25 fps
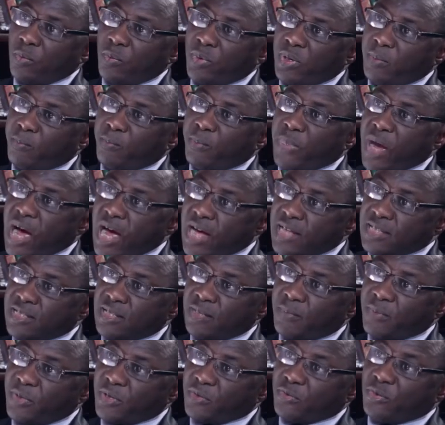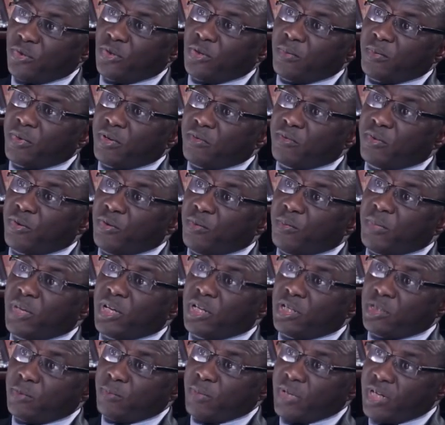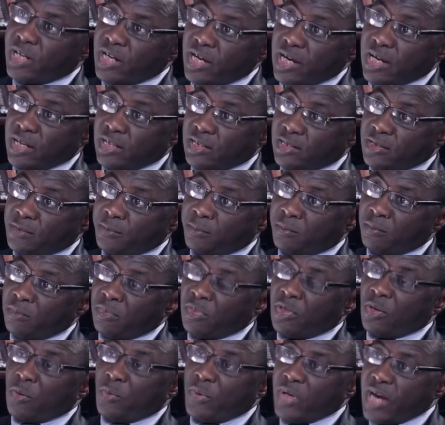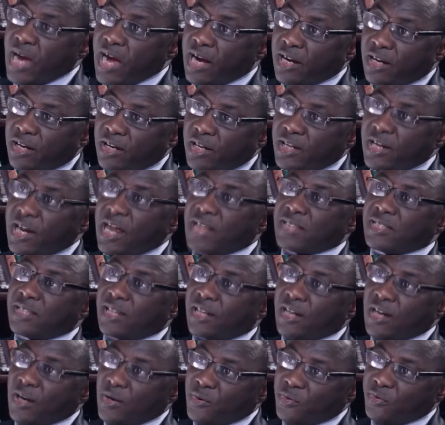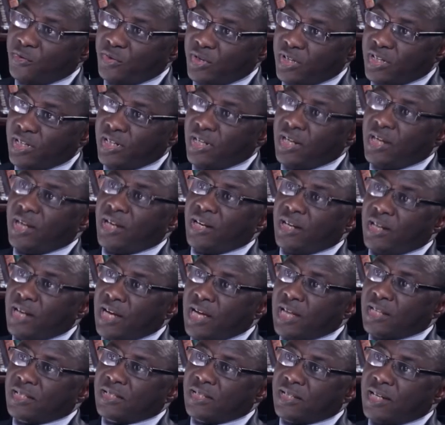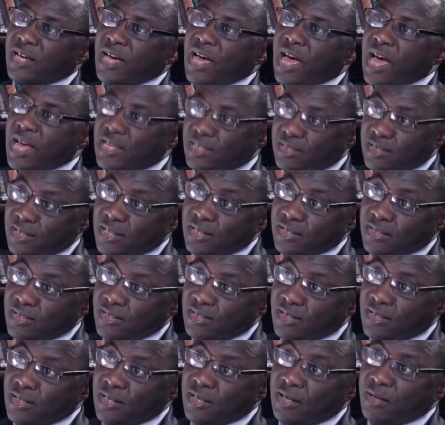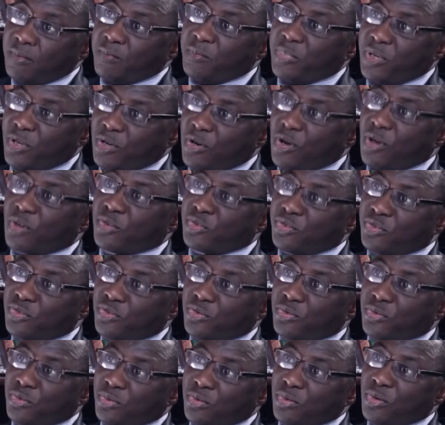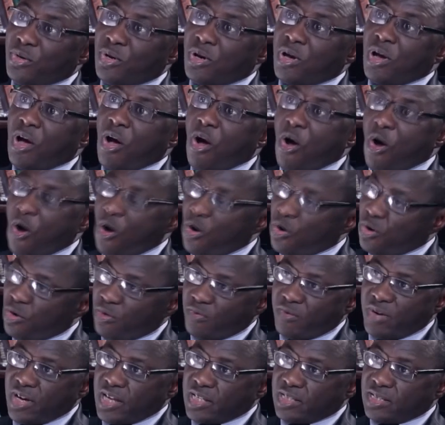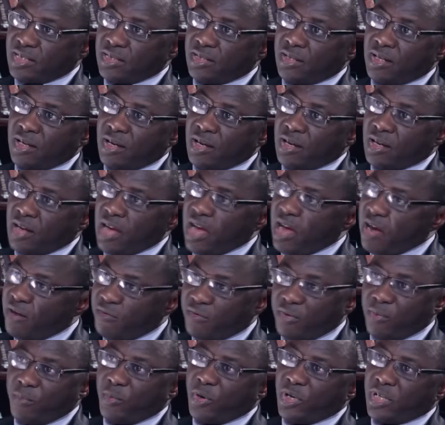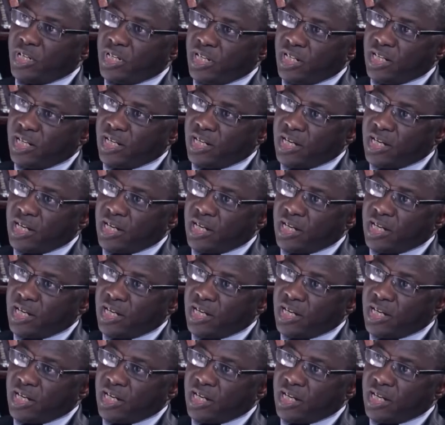we passed the Petroleum Revenue Management Act, we agreed as a country that the asset belongs to all of us, everybody in